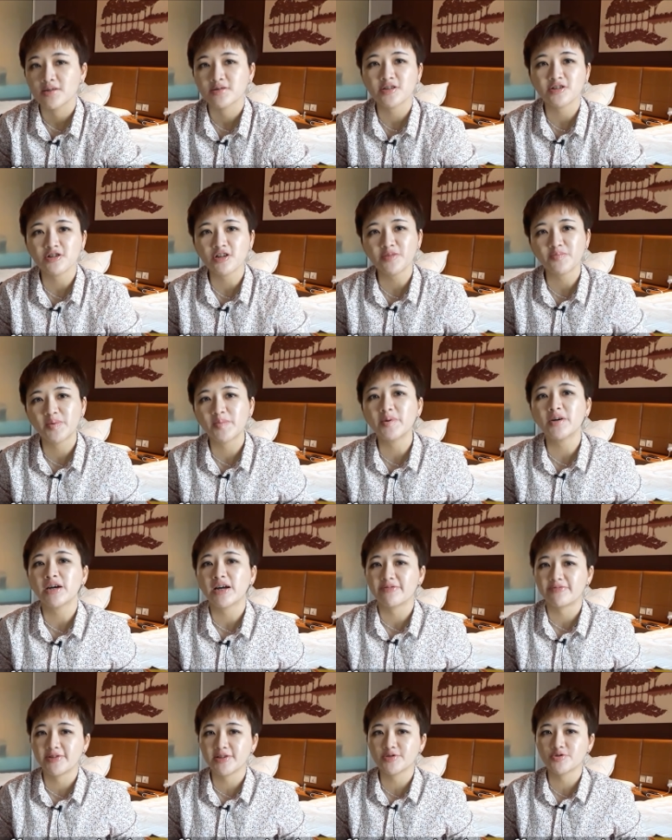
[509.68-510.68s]
So a lot of people
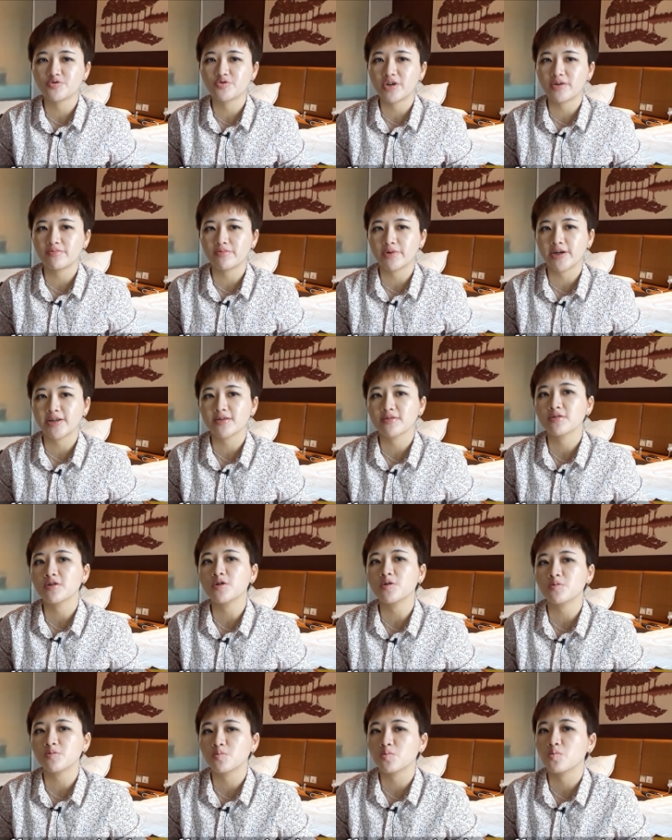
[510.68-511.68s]
have this dream, right?
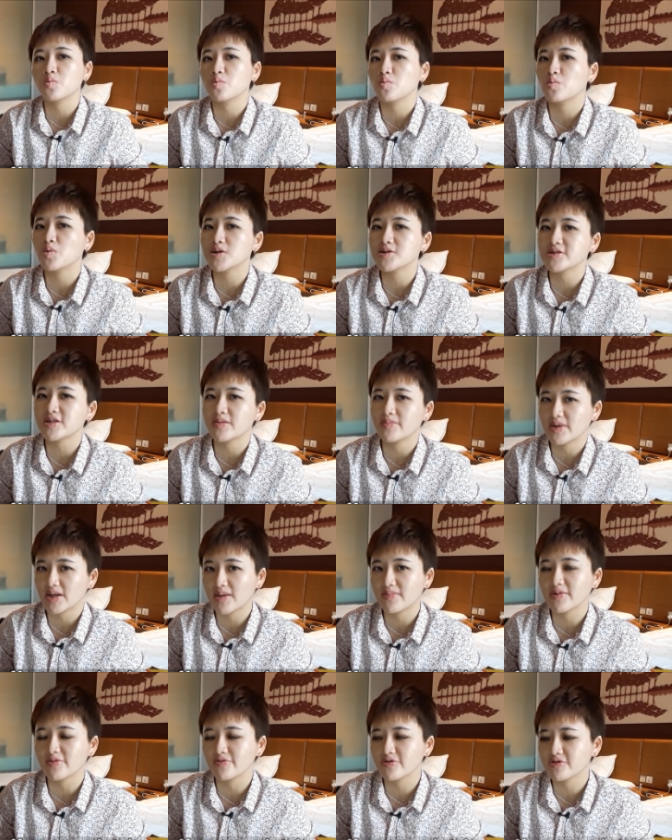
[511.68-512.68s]
Oh, once I
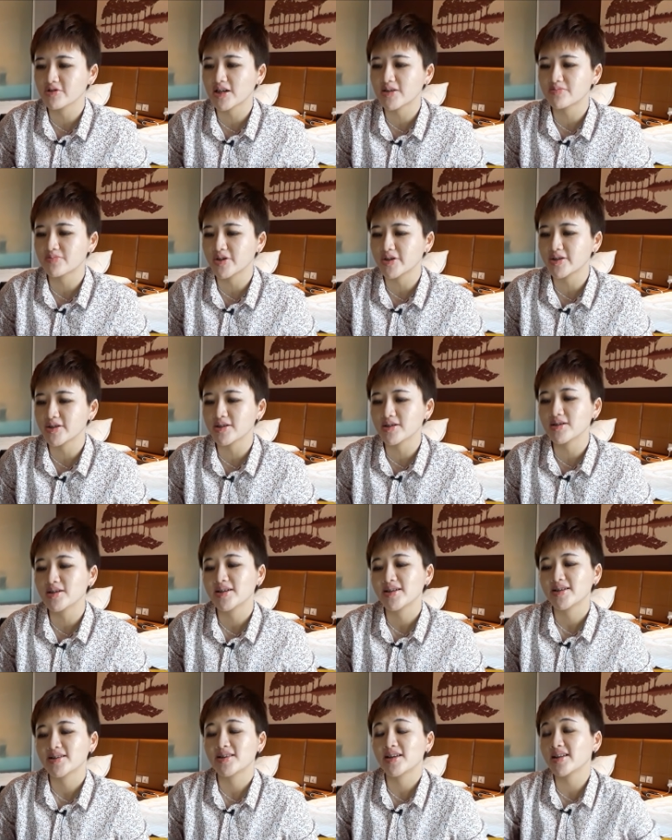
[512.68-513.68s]
become a full-time trader,
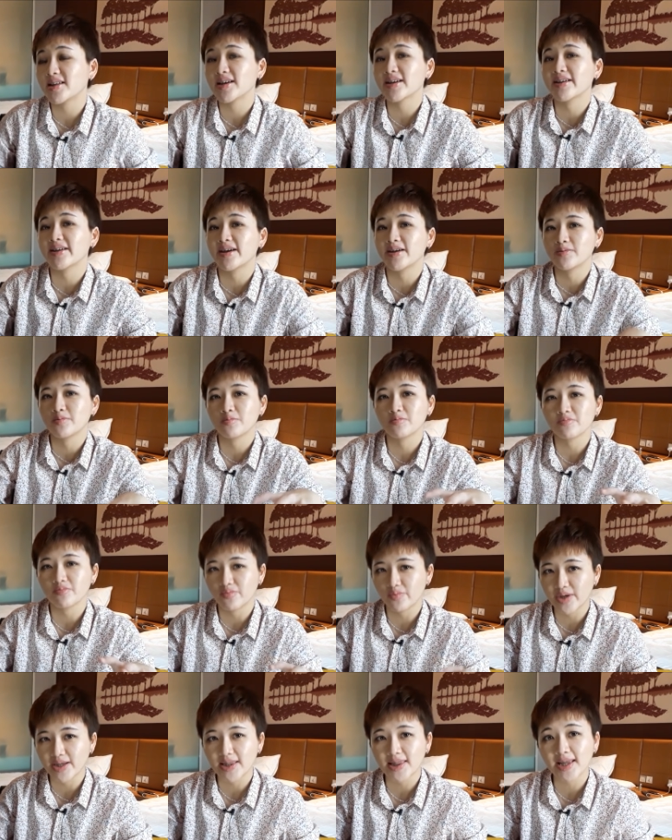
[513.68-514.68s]
then I can
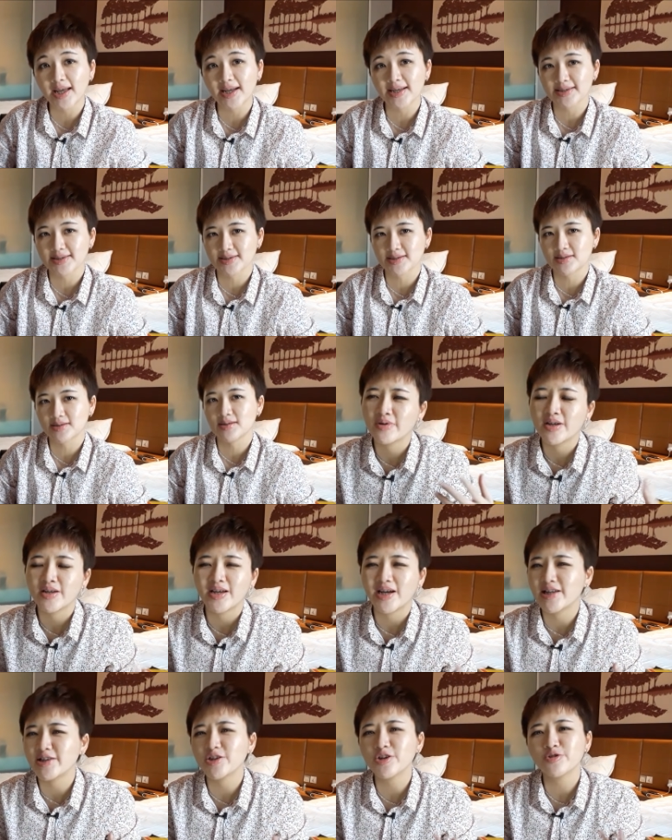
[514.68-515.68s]
relax
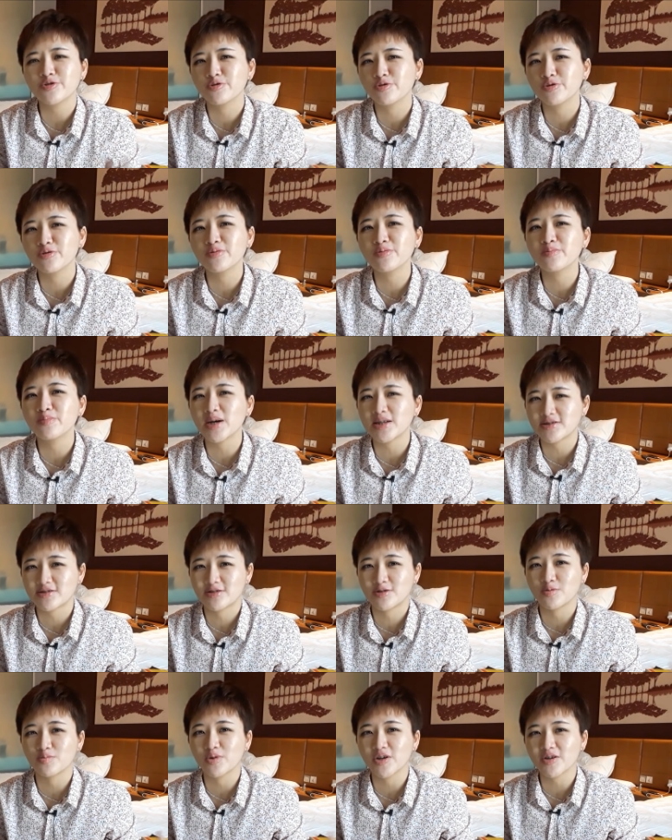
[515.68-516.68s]
and not do
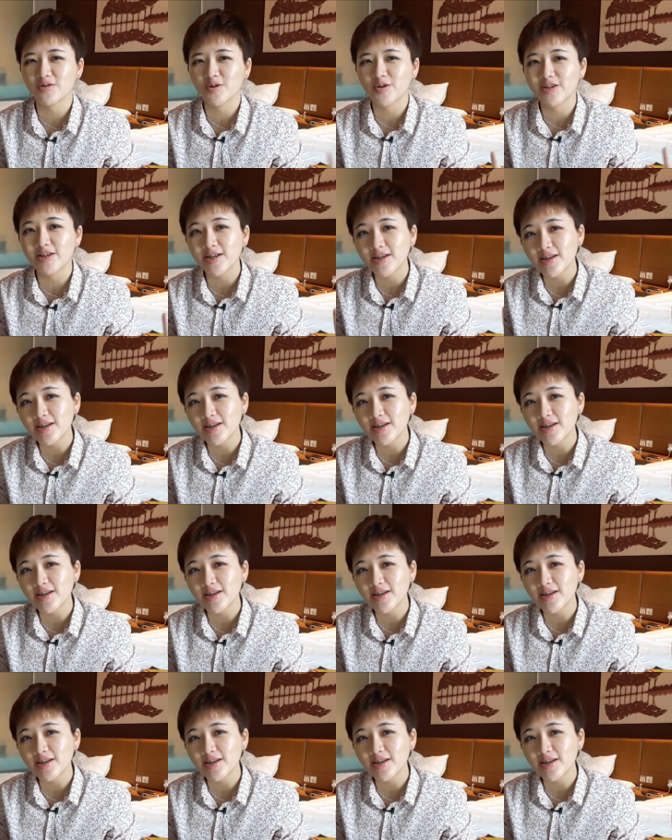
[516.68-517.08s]
much work all